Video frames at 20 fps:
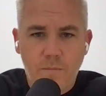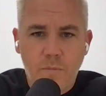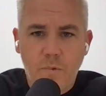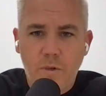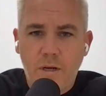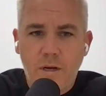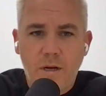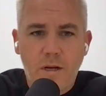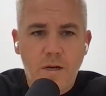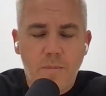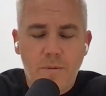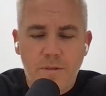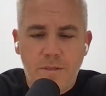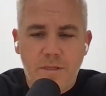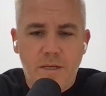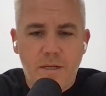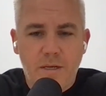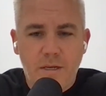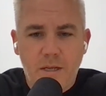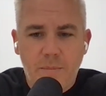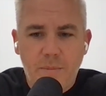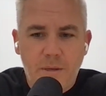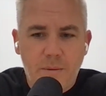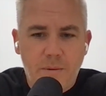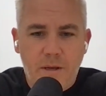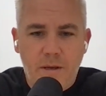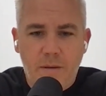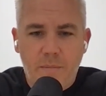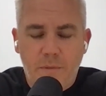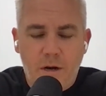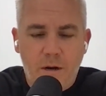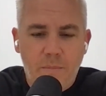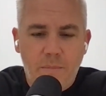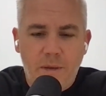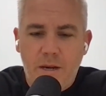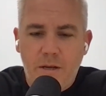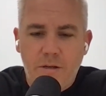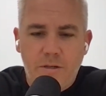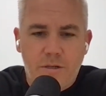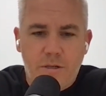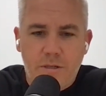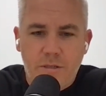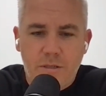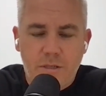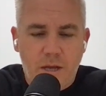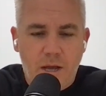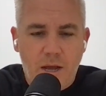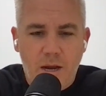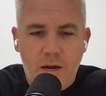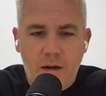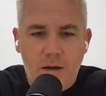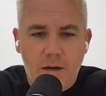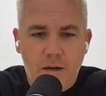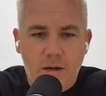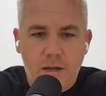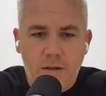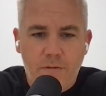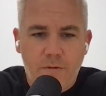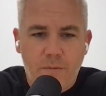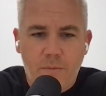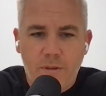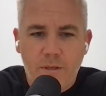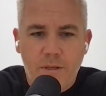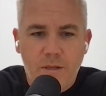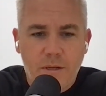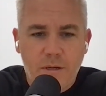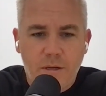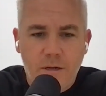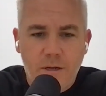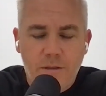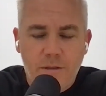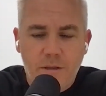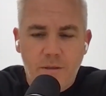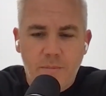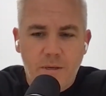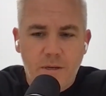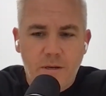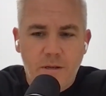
100%. I mean, our managers hire everyone underneath them,